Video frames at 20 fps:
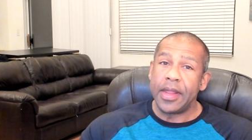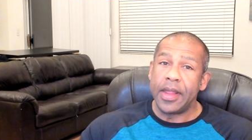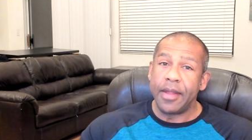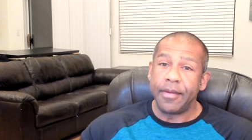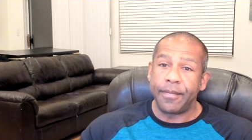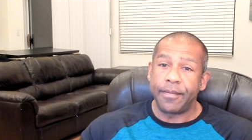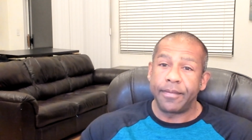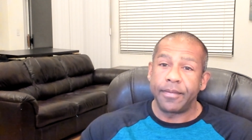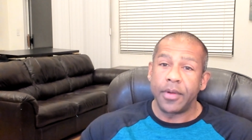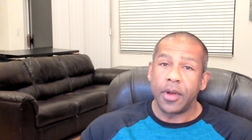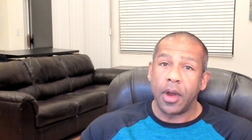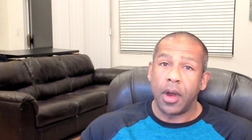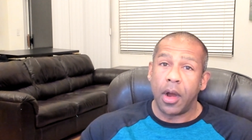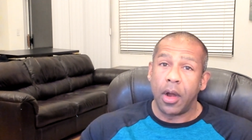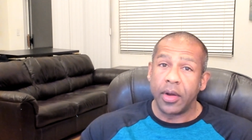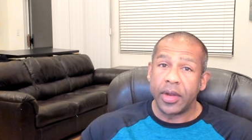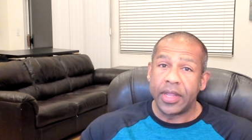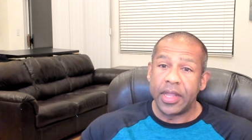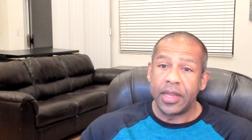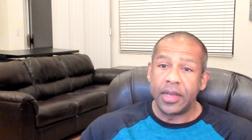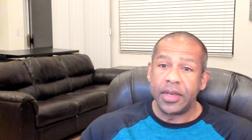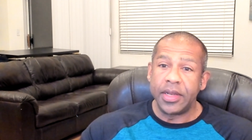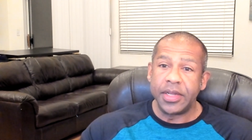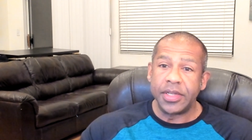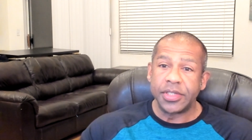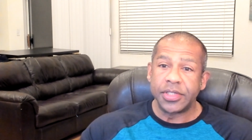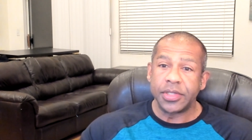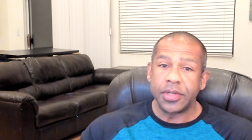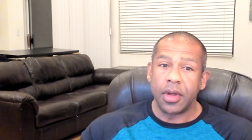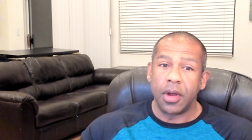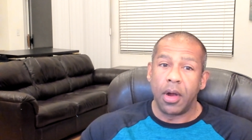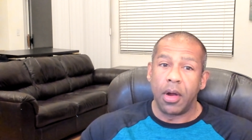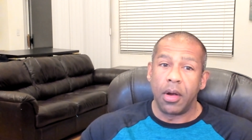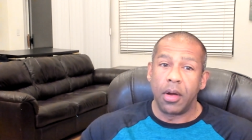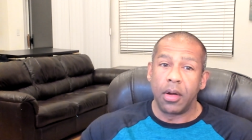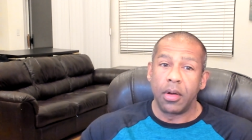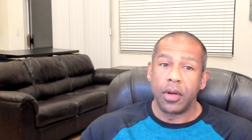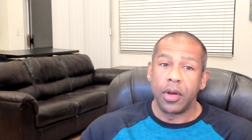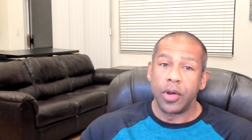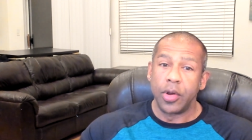If our kidneys
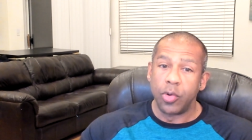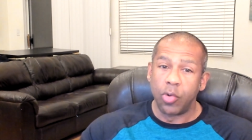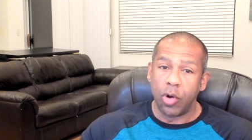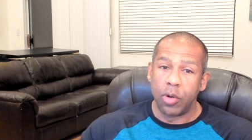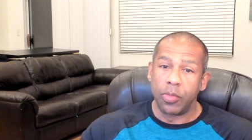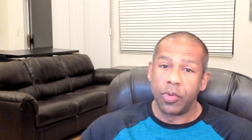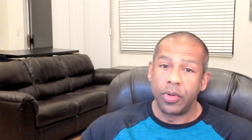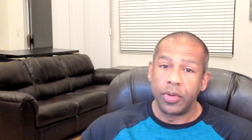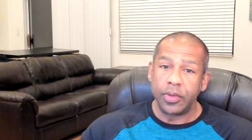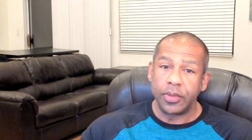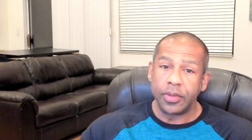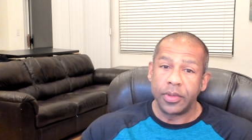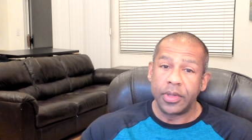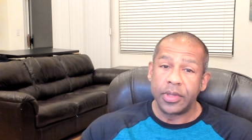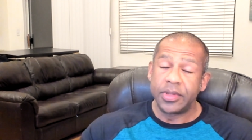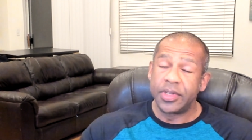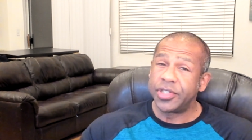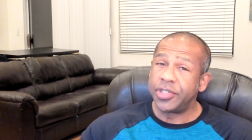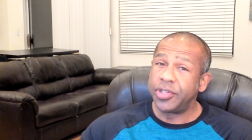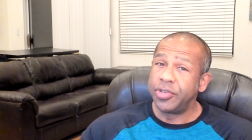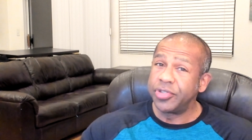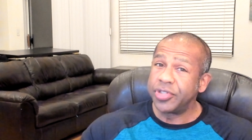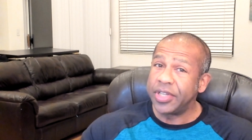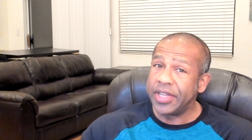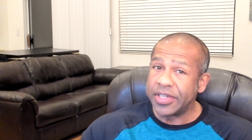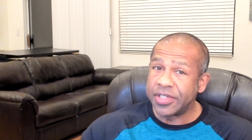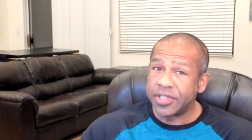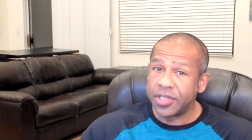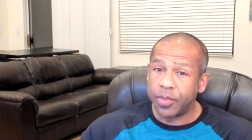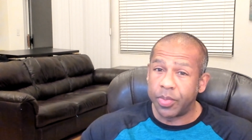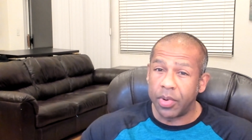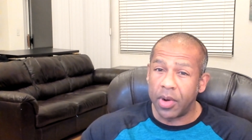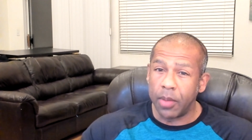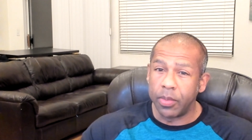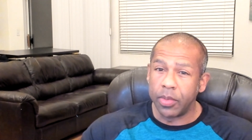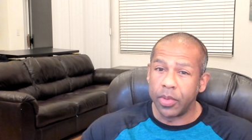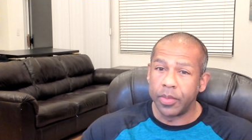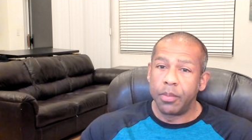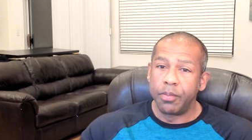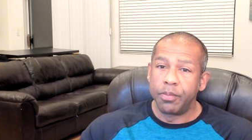are normal, this usually isn't a problem.